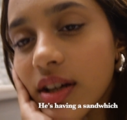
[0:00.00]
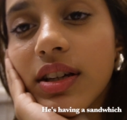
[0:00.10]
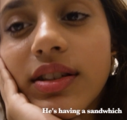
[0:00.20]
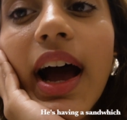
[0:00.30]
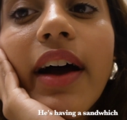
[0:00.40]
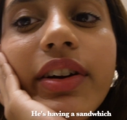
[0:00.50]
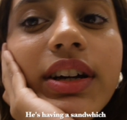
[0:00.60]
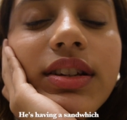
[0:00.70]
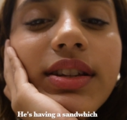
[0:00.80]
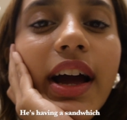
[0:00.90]
He's having
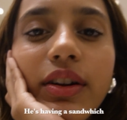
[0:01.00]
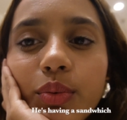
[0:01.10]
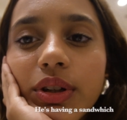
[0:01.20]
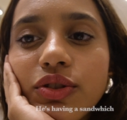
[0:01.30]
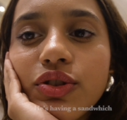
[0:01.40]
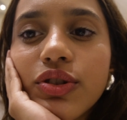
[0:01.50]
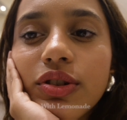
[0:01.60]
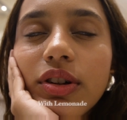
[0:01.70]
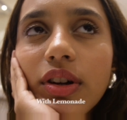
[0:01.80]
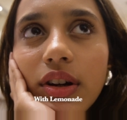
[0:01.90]
a sandwich
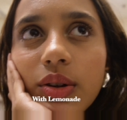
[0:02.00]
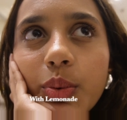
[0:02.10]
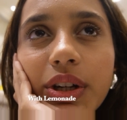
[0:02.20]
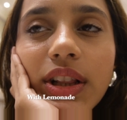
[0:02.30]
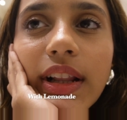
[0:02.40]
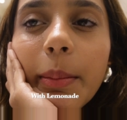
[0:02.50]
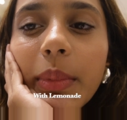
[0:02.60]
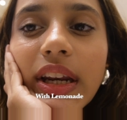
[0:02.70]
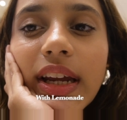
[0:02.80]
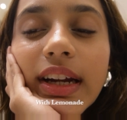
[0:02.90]
with
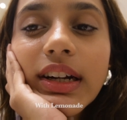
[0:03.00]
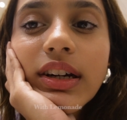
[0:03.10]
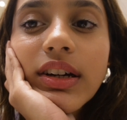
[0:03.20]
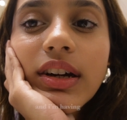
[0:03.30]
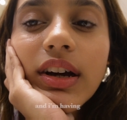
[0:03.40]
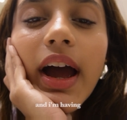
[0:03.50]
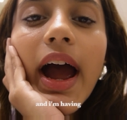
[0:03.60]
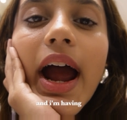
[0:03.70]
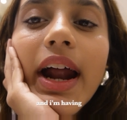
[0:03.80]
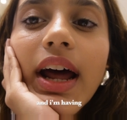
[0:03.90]
lemonade
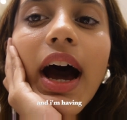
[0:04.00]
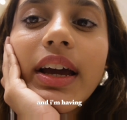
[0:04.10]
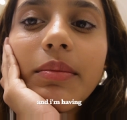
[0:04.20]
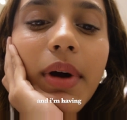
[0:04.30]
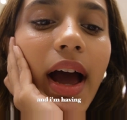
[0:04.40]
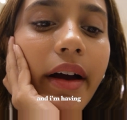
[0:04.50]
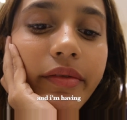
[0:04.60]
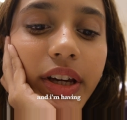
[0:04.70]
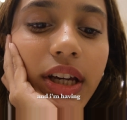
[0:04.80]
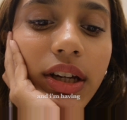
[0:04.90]
and I am having